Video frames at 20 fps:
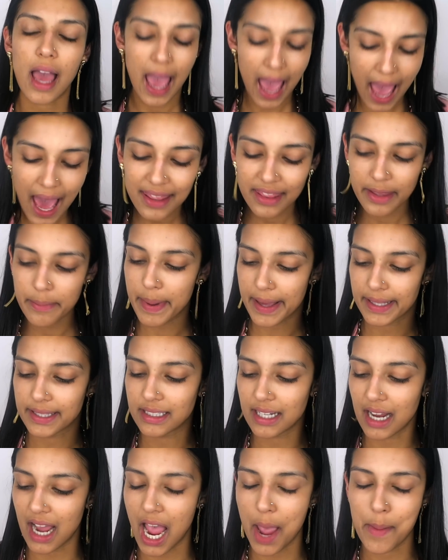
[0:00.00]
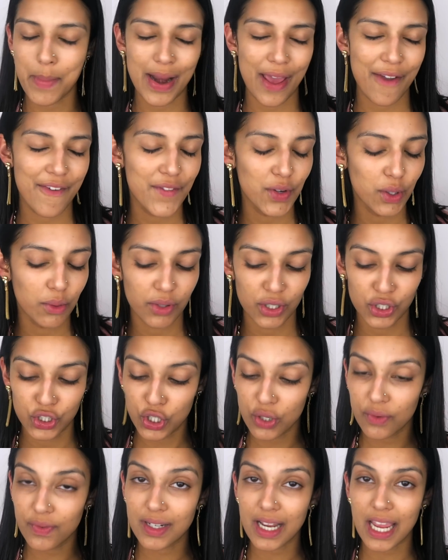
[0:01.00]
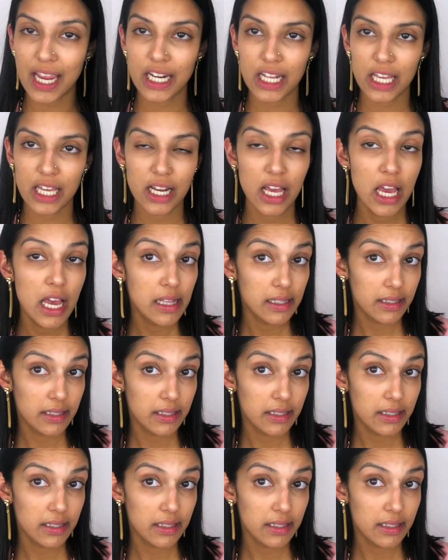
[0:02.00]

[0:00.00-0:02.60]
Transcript: had the best time, and I feel rejuvenated,